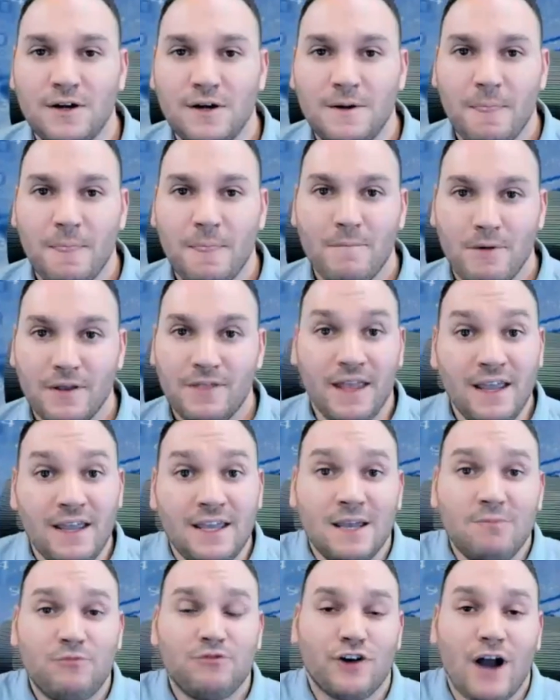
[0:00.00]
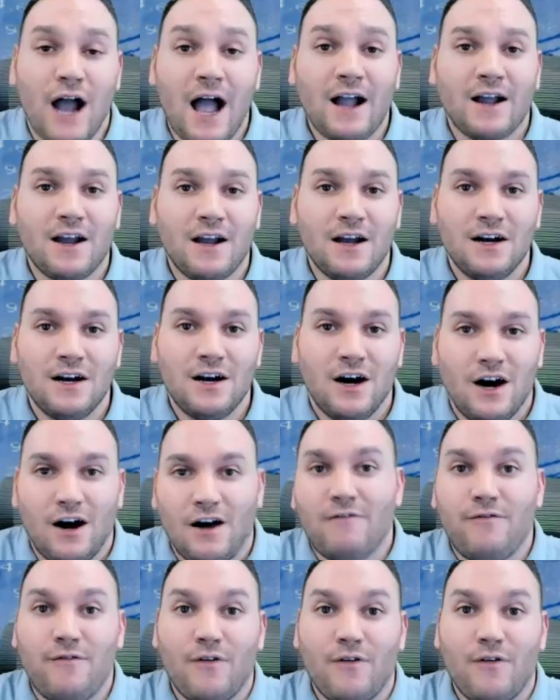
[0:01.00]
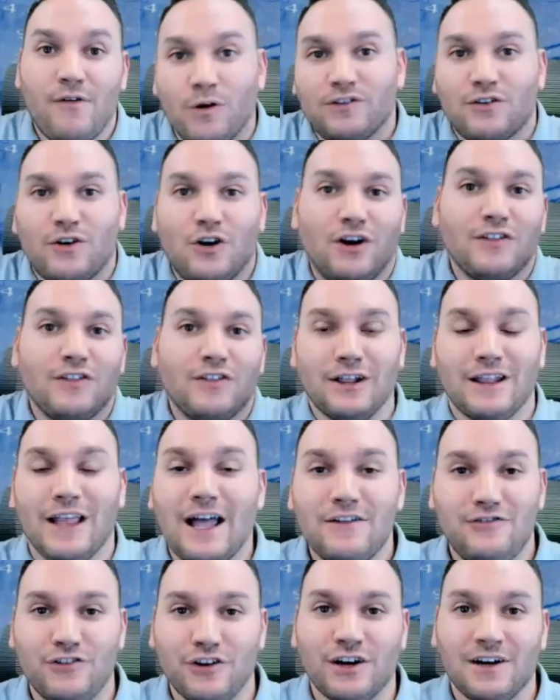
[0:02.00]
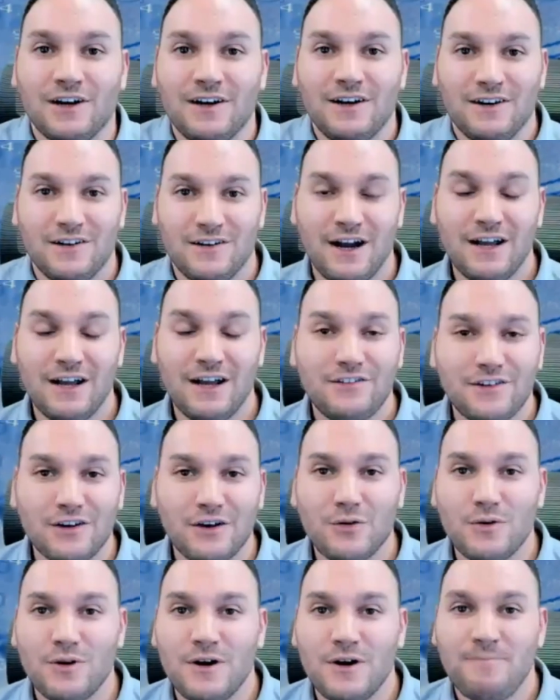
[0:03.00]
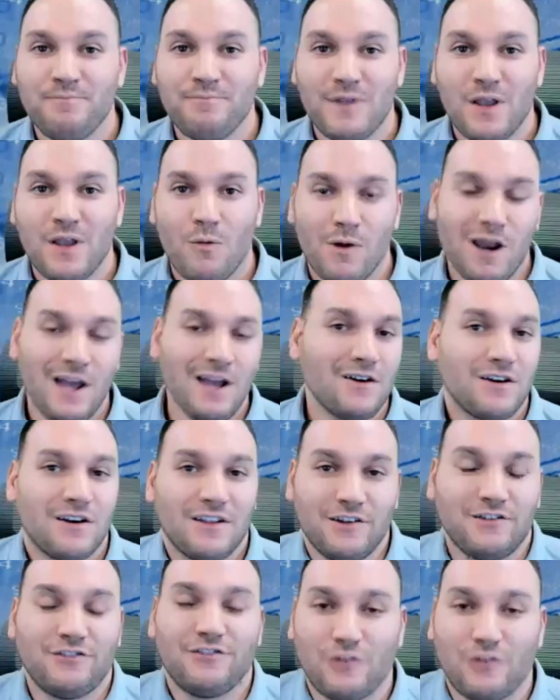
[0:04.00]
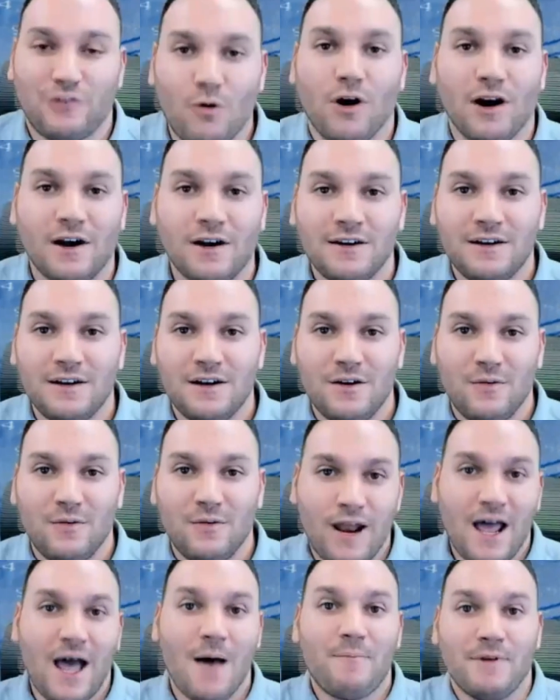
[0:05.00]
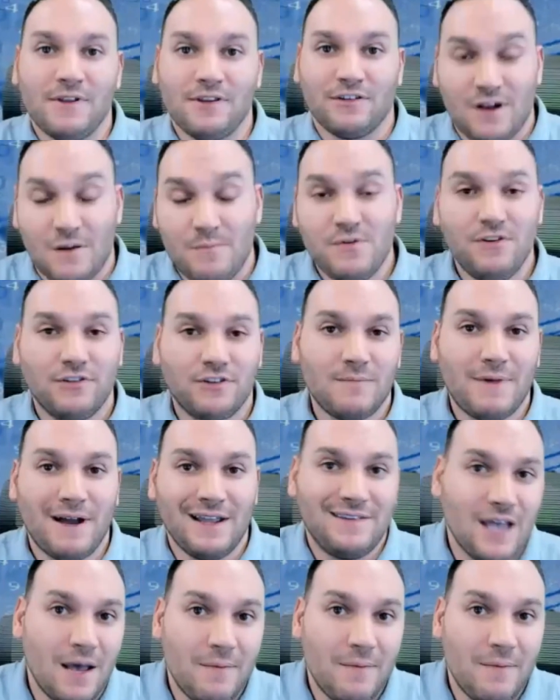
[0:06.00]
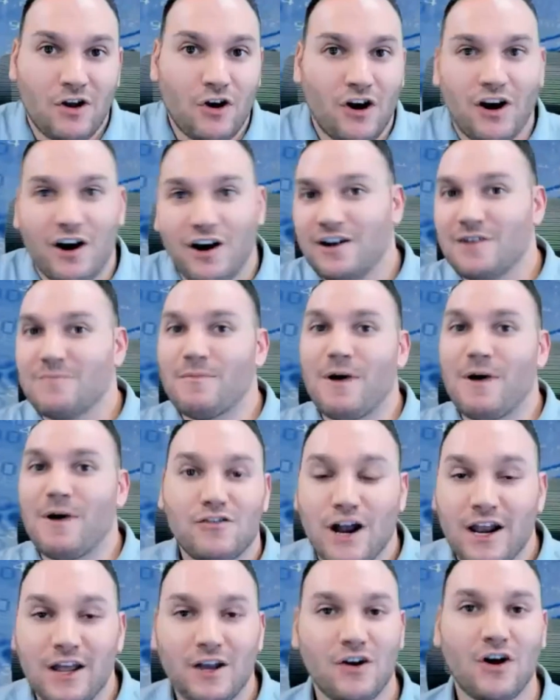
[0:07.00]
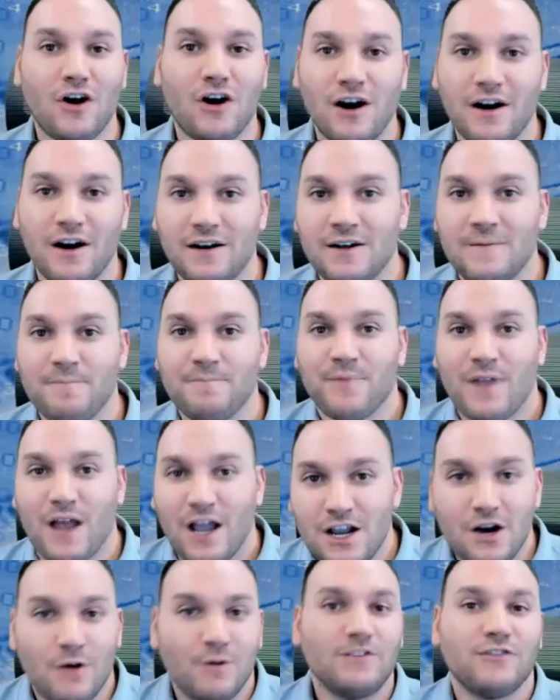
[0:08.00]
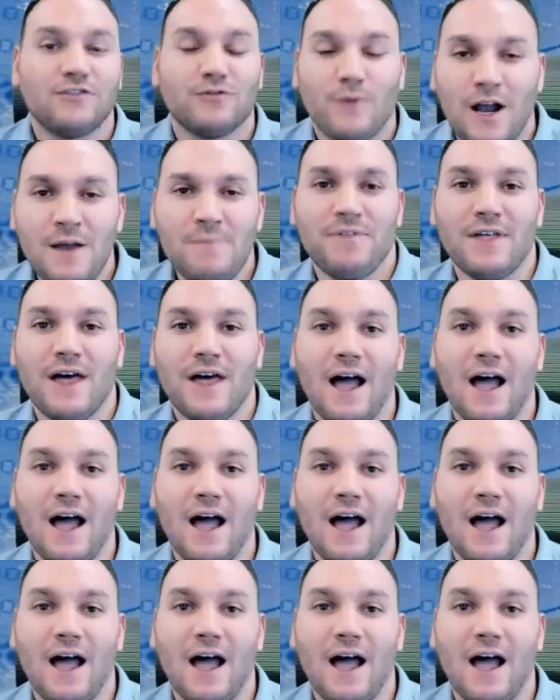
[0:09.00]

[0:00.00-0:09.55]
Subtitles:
but they keep track of what's called the ledger, right? So when I go to the store, what happens? And I'm using my debit card or my credit card, I go and swipe that.